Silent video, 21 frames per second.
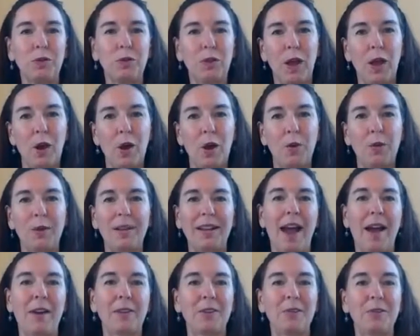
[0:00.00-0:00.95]
flow and
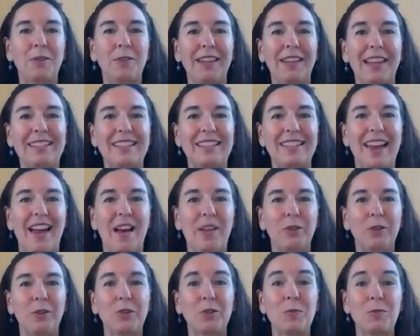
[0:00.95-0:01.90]
how you relate to
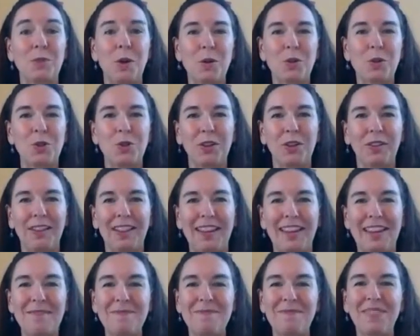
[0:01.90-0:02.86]
others
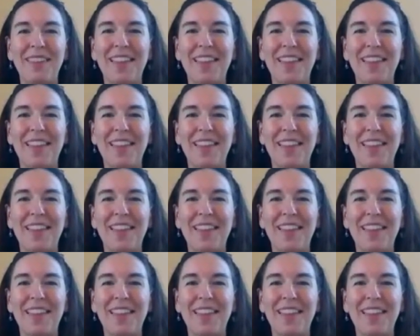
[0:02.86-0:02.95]
emotionally.